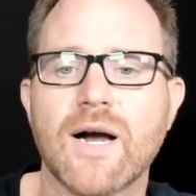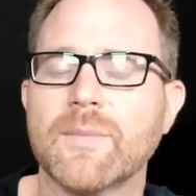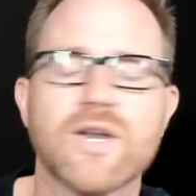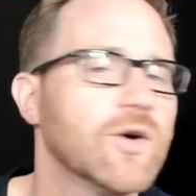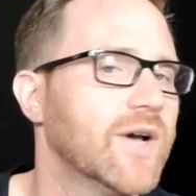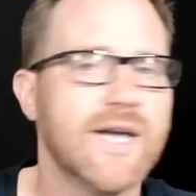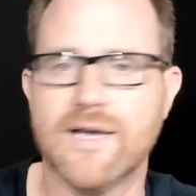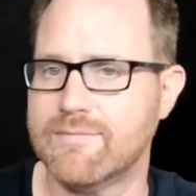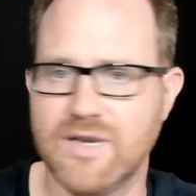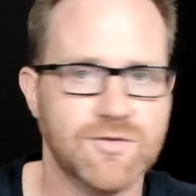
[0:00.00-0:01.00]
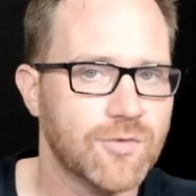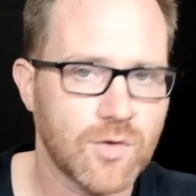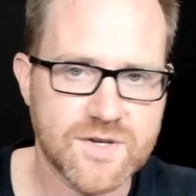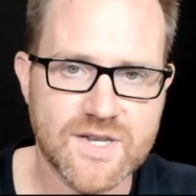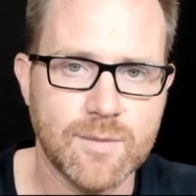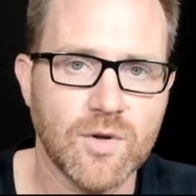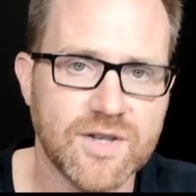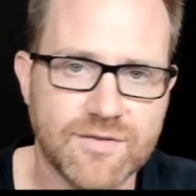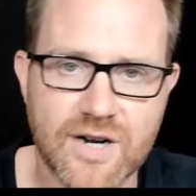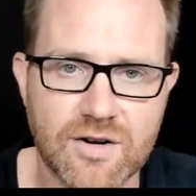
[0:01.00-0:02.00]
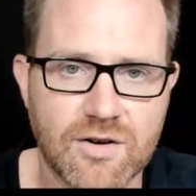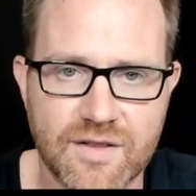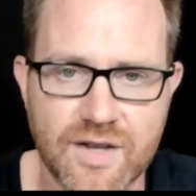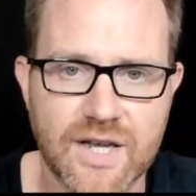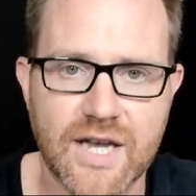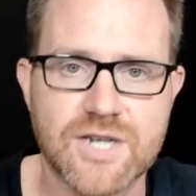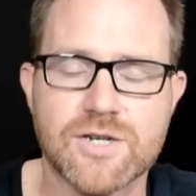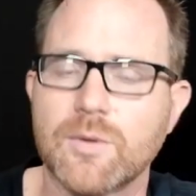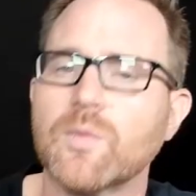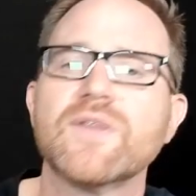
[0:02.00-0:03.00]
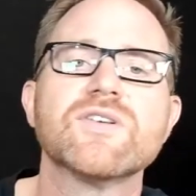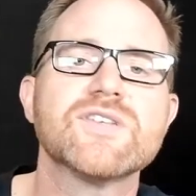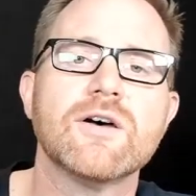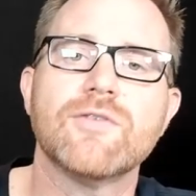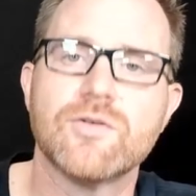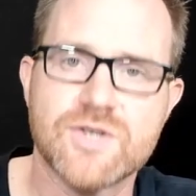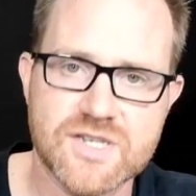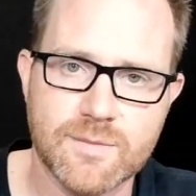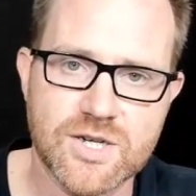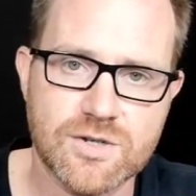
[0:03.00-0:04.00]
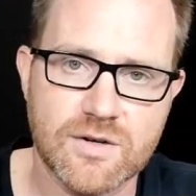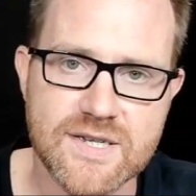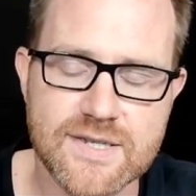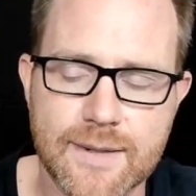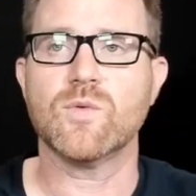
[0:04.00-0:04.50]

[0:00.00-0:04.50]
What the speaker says: I'm going to go ahead and force a multi-factor authentication or ring their cell phone just to make sure that's them.